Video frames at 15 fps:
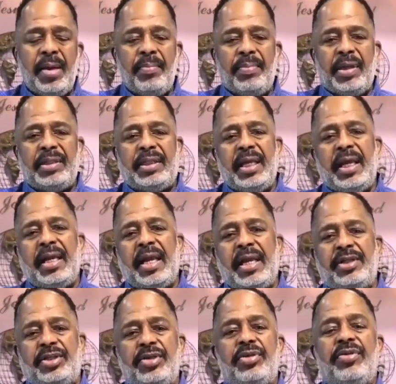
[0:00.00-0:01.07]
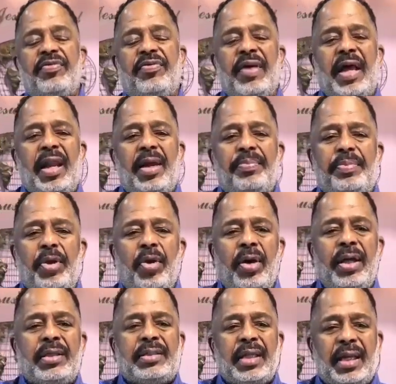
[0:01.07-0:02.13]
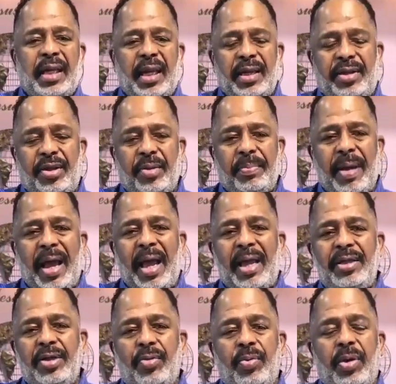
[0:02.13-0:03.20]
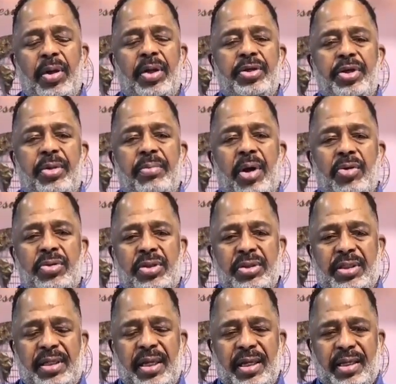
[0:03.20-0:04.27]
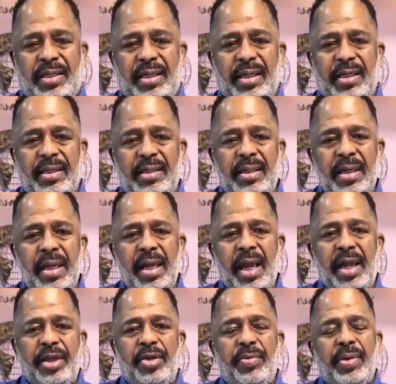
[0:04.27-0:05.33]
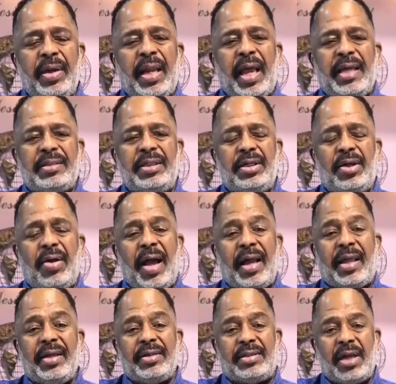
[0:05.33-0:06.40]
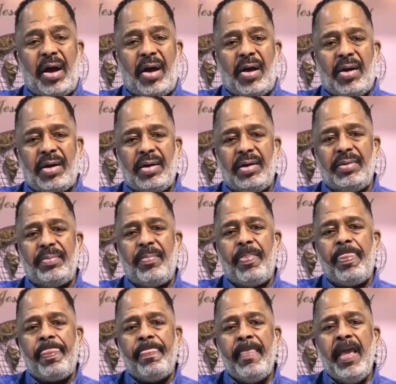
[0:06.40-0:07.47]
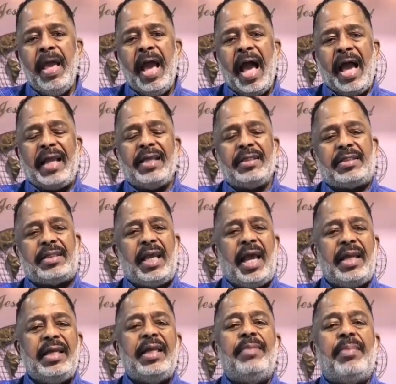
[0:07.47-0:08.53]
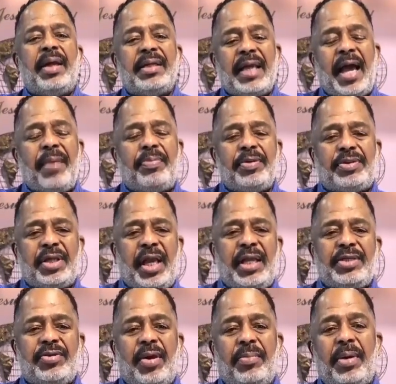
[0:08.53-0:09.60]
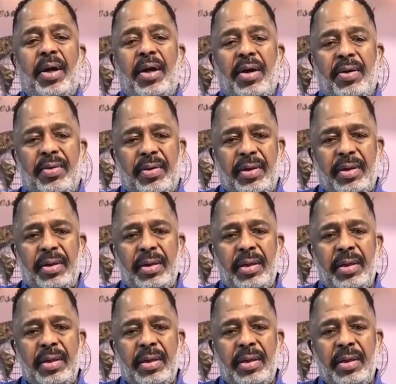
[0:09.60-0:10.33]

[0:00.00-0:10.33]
But then as you develop, your intellect, your mind, your will, and your emotions kicked in. And you realize, you know, I can talk. I can say I need my diaper changed or I'm hungry.